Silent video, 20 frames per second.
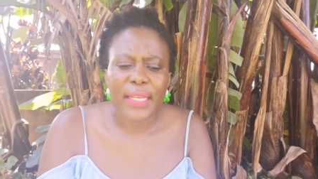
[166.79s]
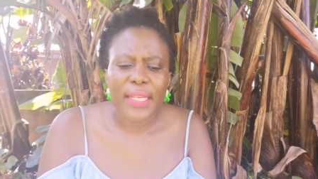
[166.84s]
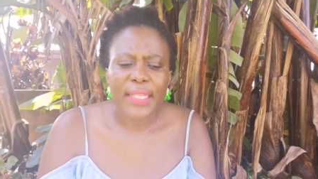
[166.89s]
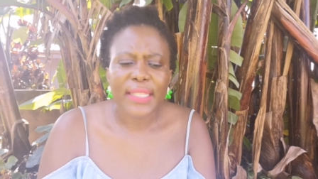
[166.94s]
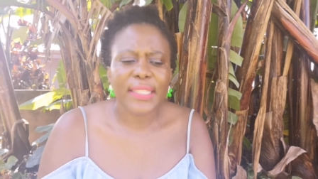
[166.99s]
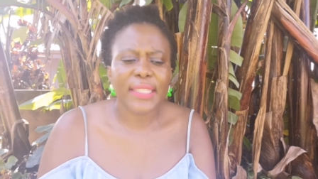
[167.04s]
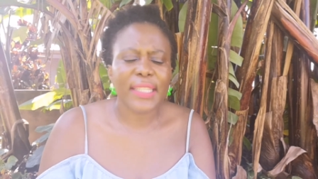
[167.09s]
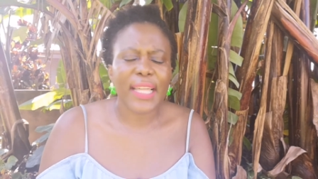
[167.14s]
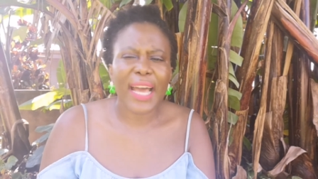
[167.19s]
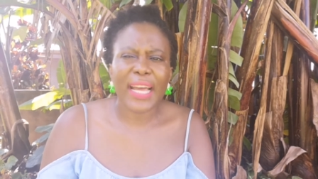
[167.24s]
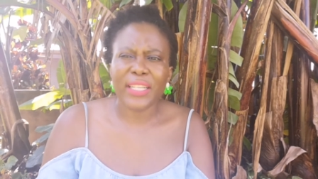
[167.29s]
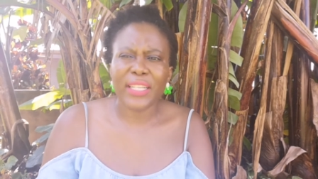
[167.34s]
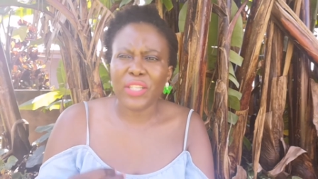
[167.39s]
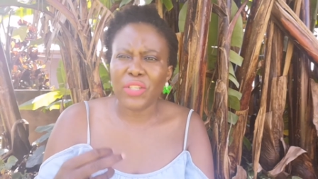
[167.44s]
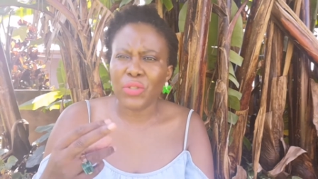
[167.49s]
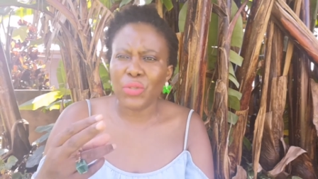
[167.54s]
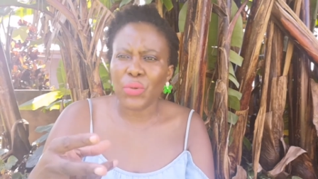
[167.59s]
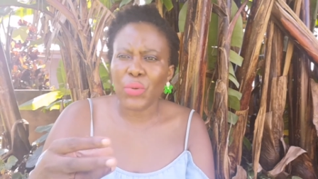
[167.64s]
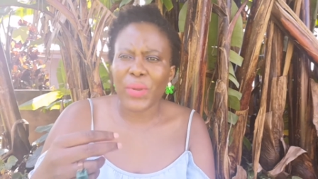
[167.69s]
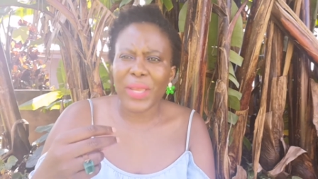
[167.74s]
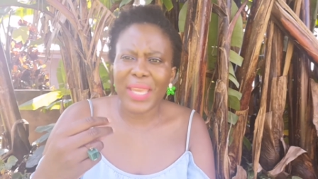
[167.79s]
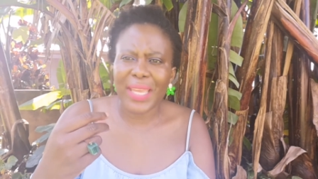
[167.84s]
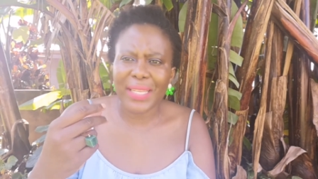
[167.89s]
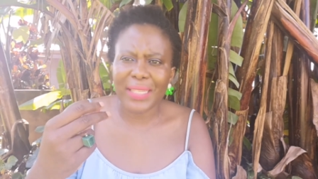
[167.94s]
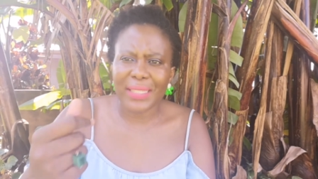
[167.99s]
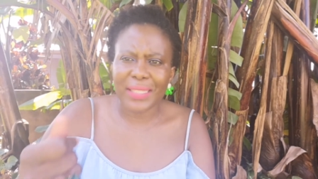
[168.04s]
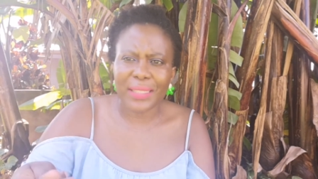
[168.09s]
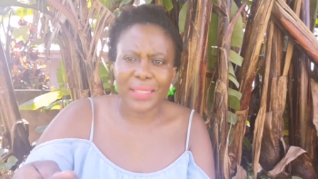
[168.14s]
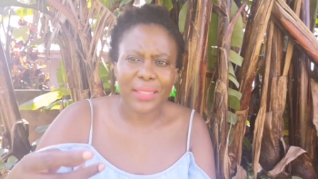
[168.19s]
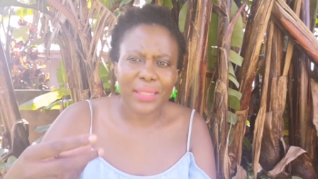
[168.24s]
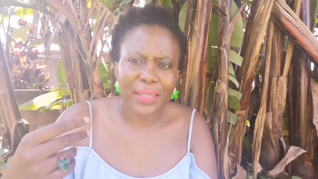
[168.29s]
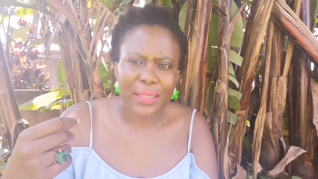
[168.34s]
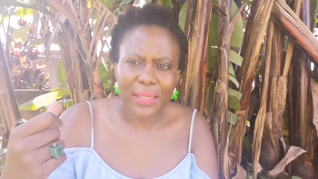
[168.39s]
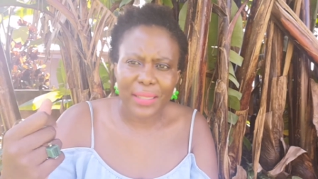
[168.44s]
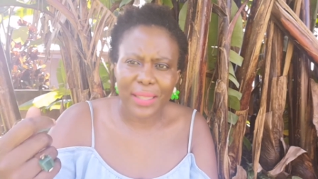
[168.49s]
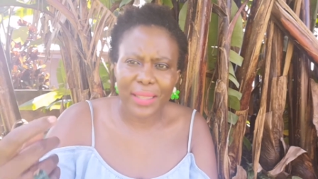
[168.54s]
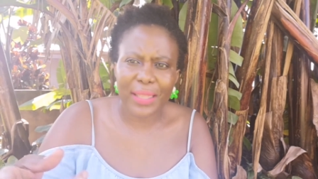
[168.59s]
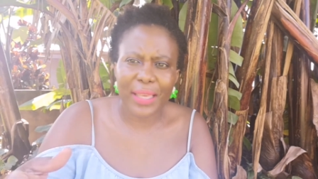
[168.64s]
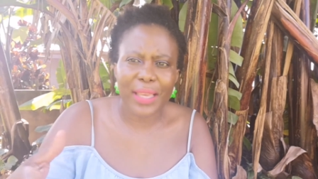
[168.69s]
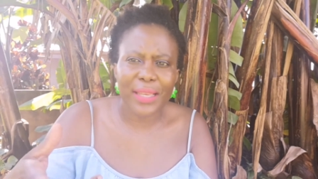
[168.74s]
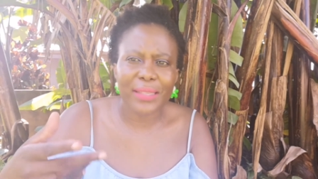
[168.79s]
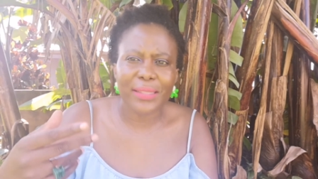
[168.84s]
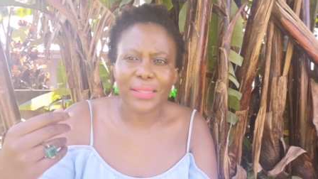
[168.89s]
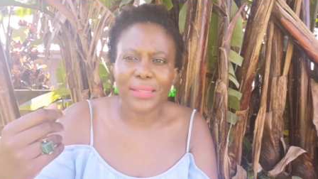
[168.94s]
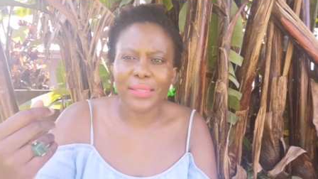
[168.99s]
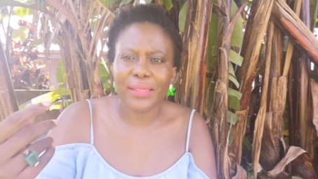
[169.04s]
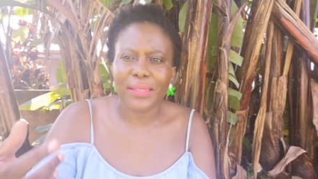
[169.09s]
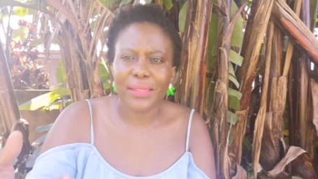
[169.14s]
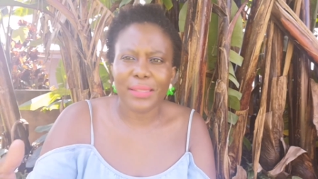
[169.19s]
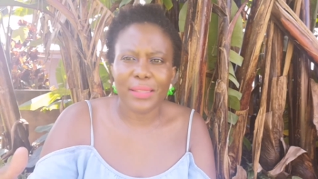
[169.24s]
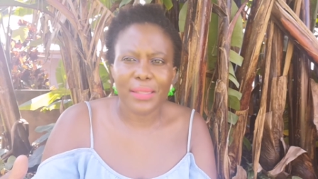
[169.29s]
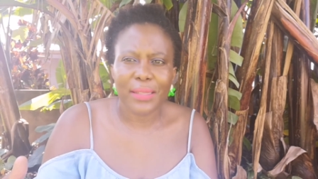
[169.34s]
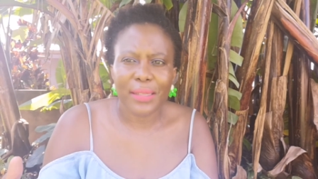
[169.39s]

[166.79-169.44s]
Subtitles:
starts to hint things,